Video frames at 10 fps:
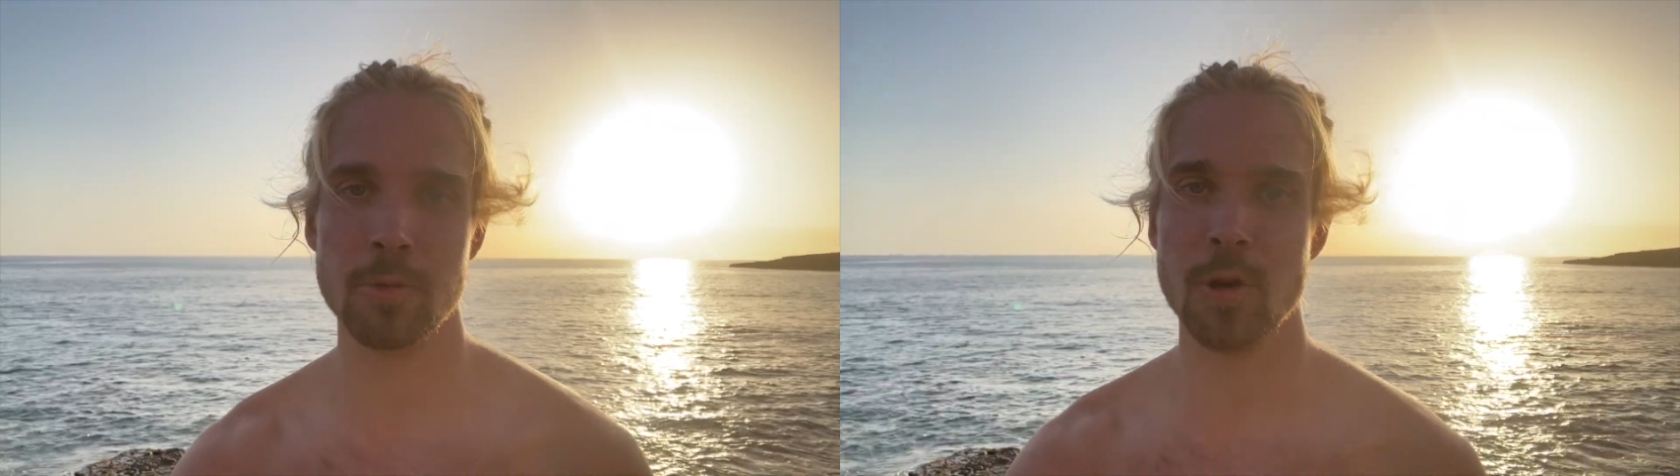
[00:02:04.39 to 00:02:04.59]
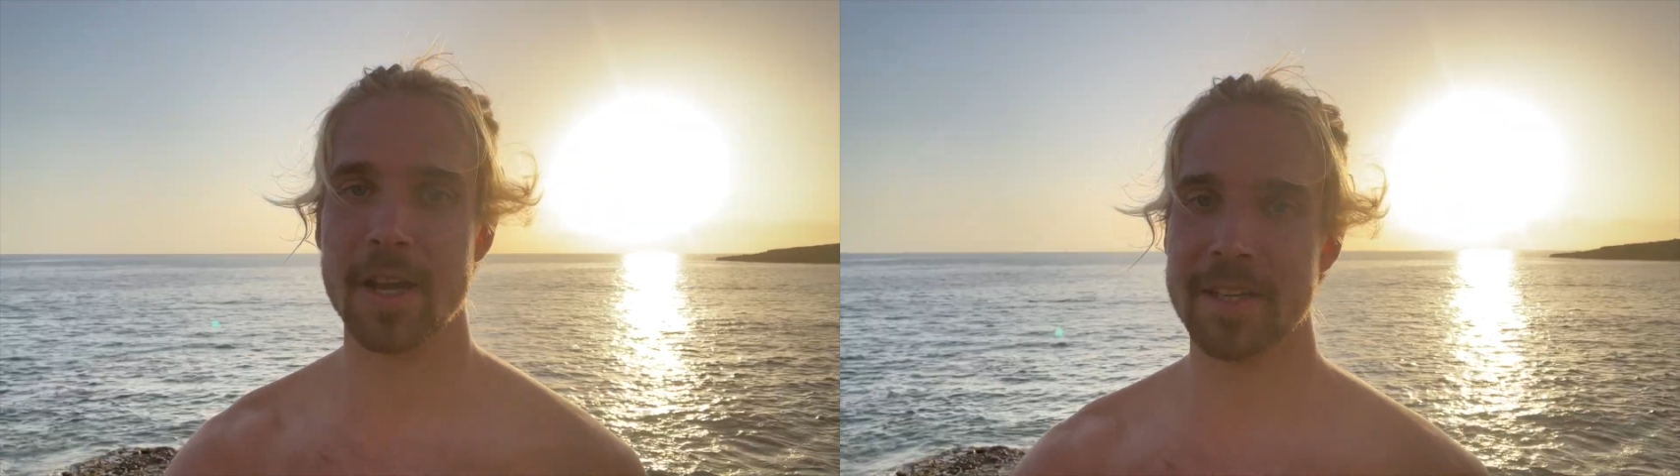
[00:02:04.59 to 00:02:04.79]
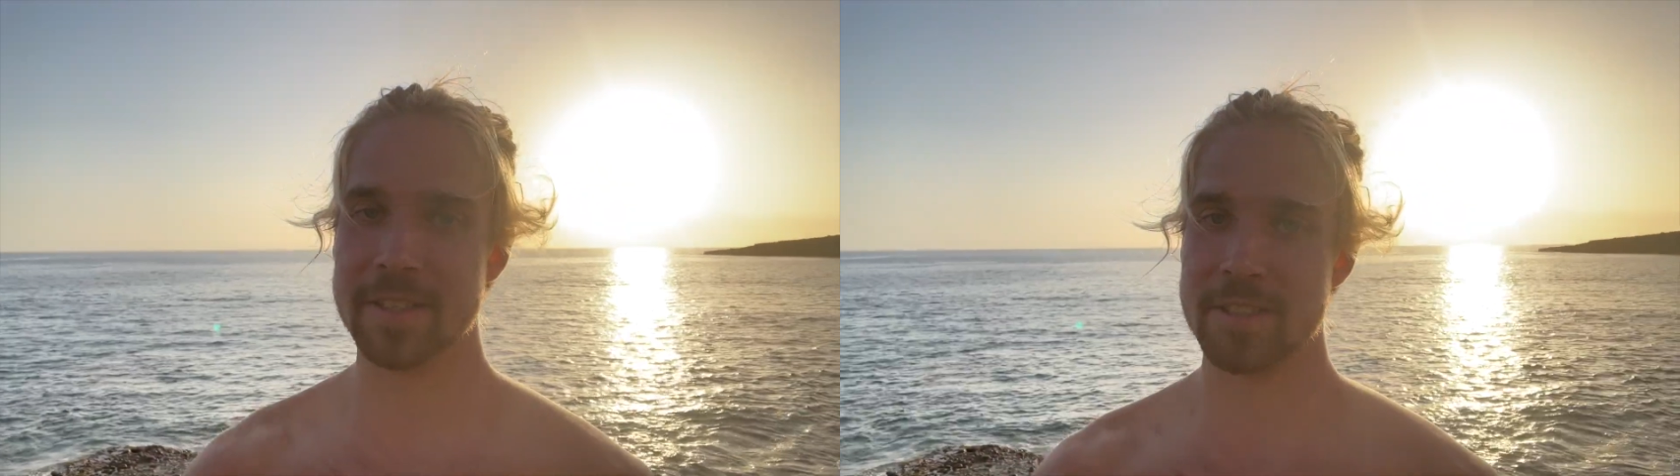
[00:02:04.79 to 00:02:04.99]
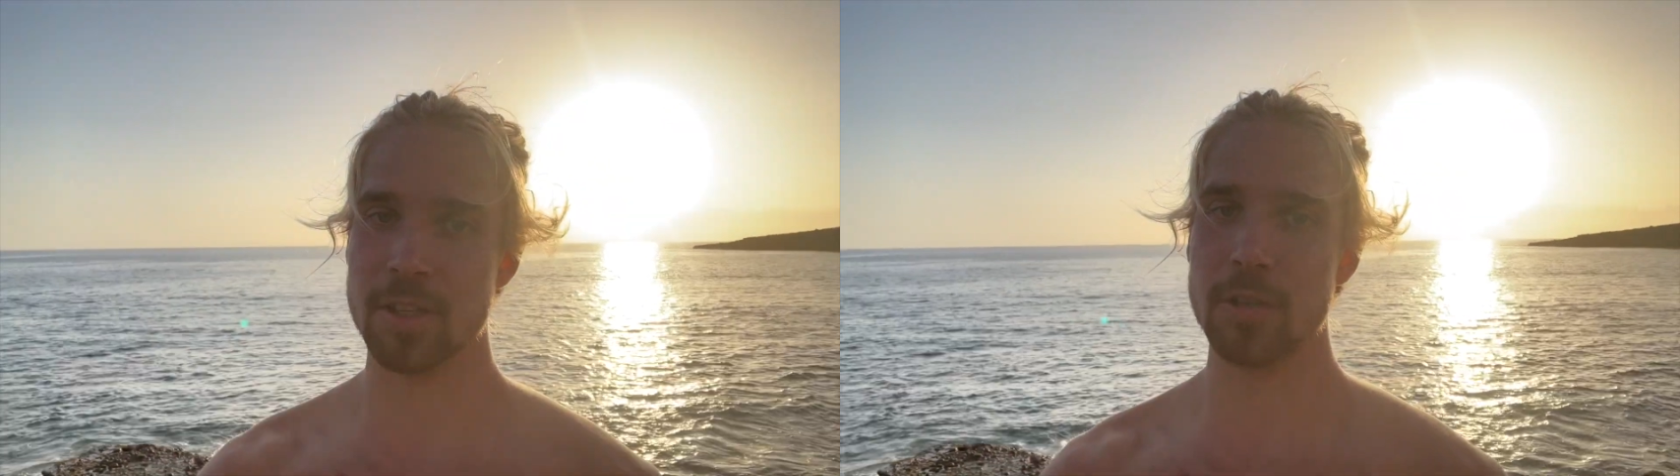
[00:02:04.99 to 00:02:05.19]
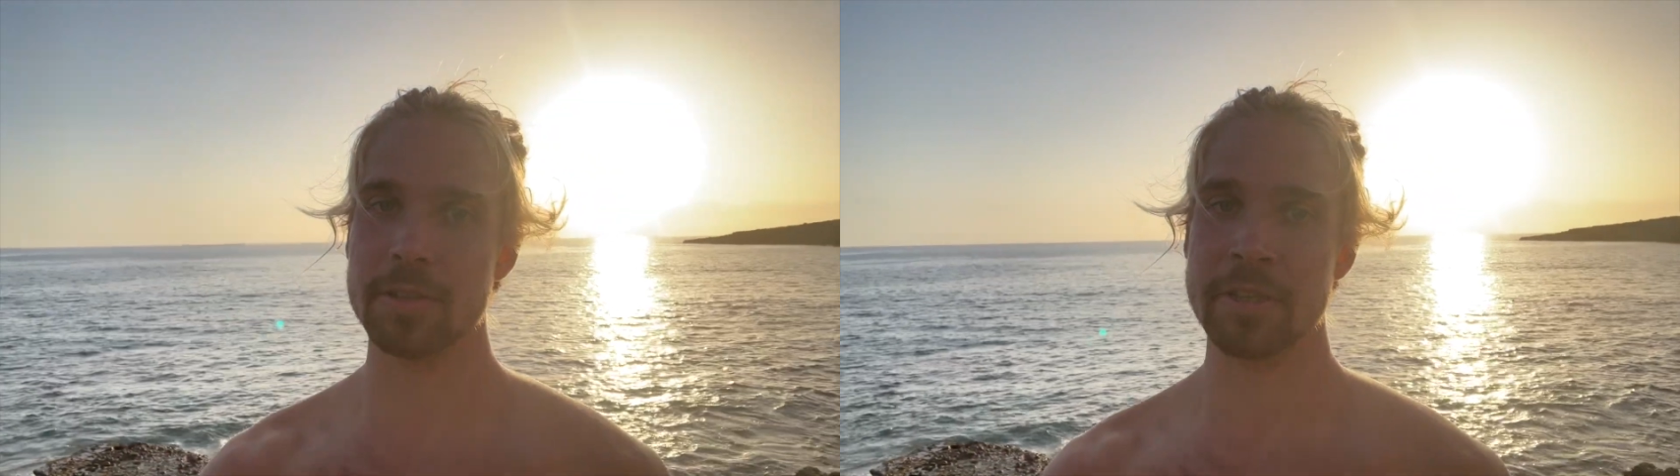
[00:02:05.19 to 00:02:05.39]
ride,
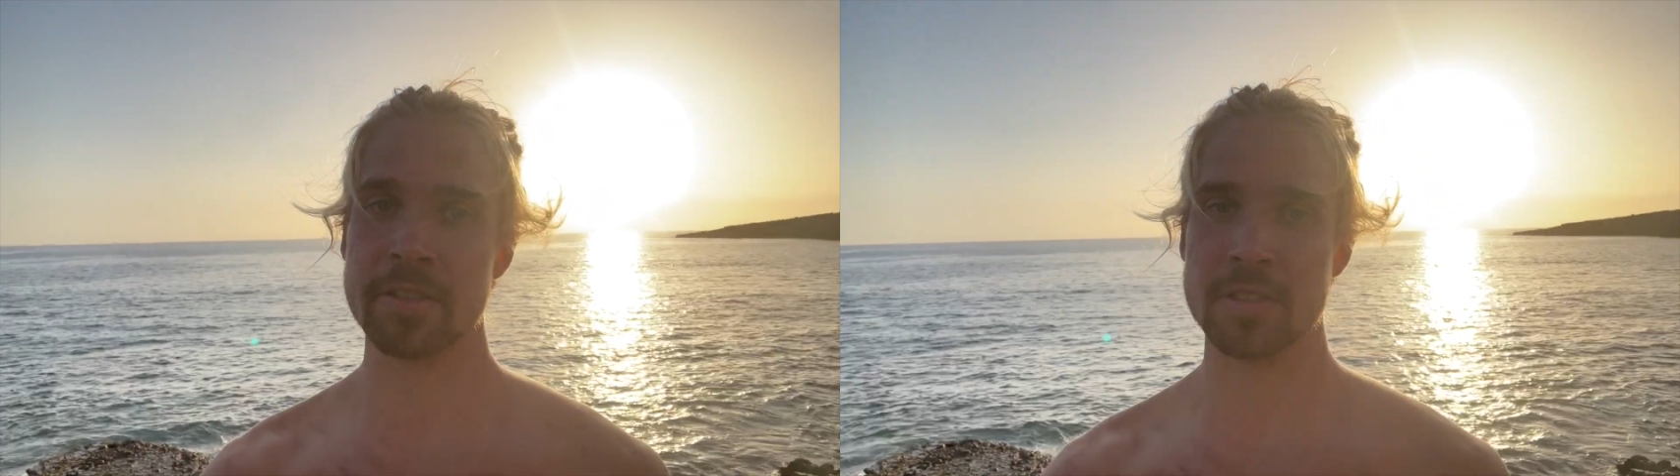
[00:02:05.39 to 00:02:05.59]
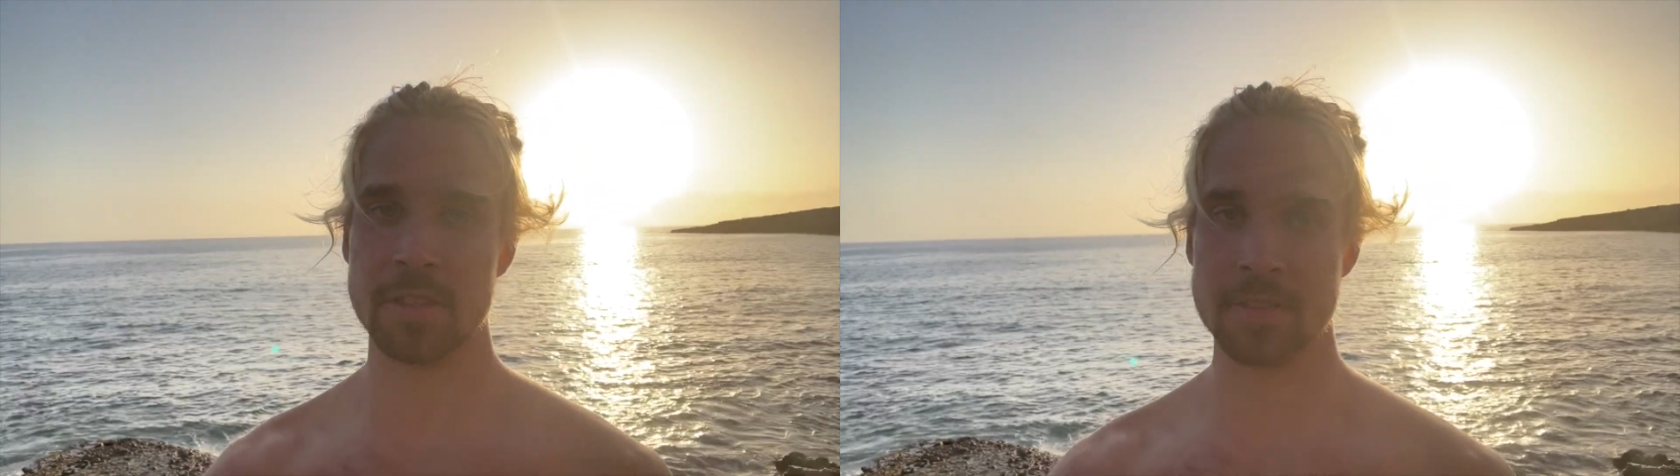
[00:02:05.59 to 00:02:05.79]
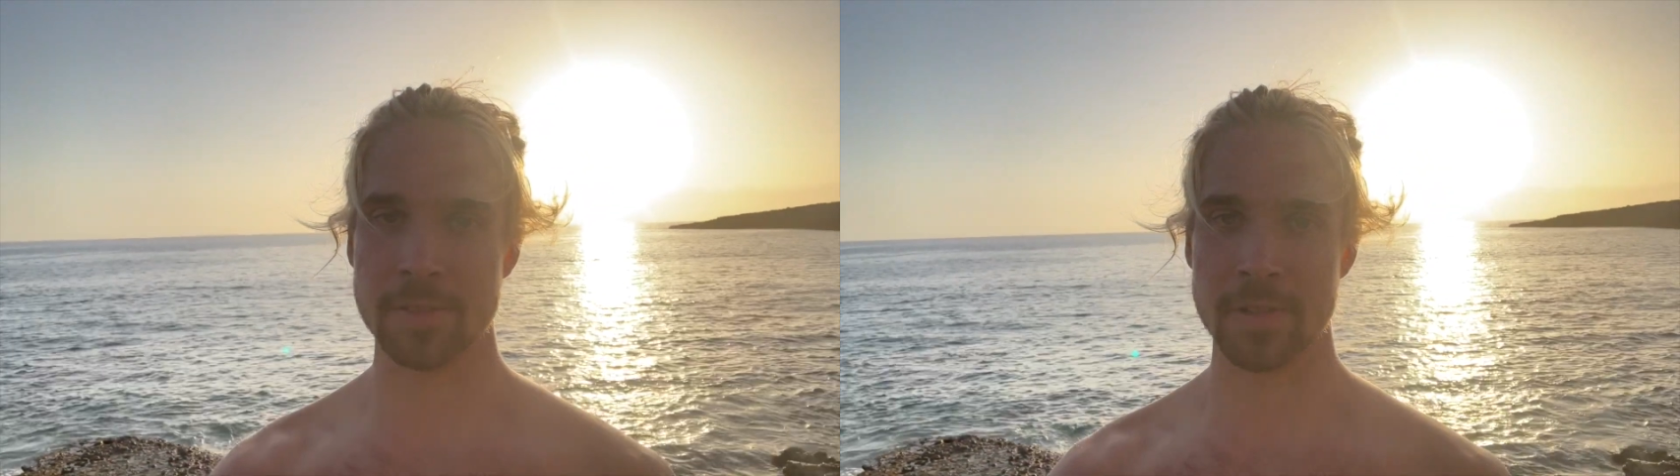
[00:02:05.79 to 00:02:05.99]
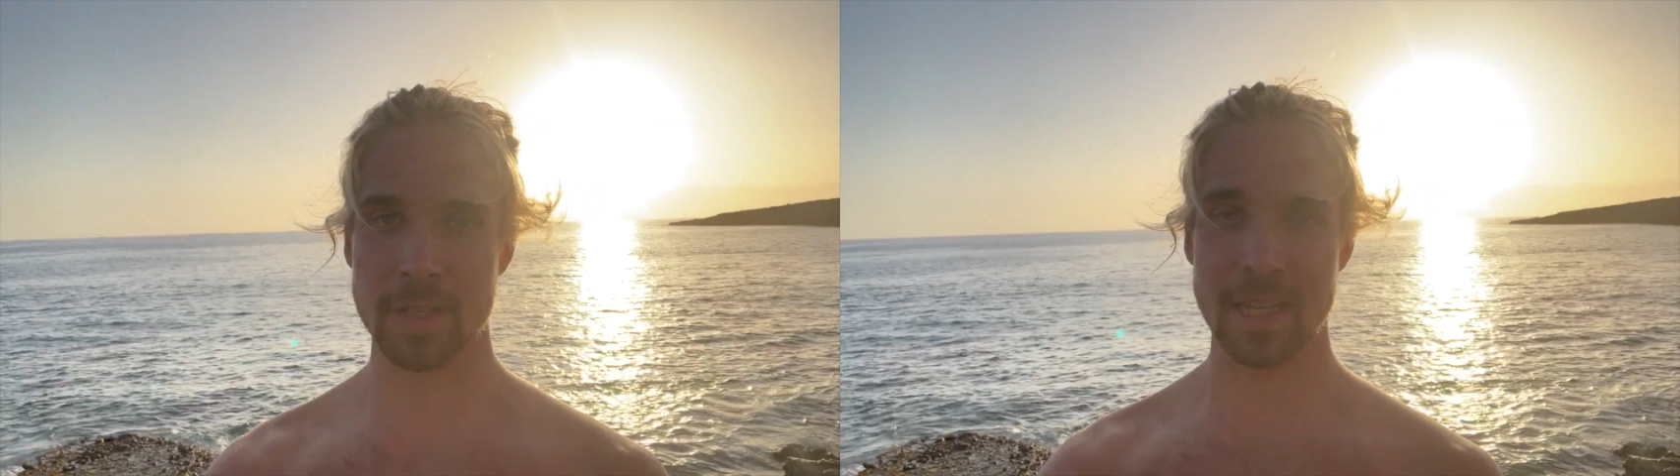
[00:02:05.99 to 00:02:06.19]
so there's lots of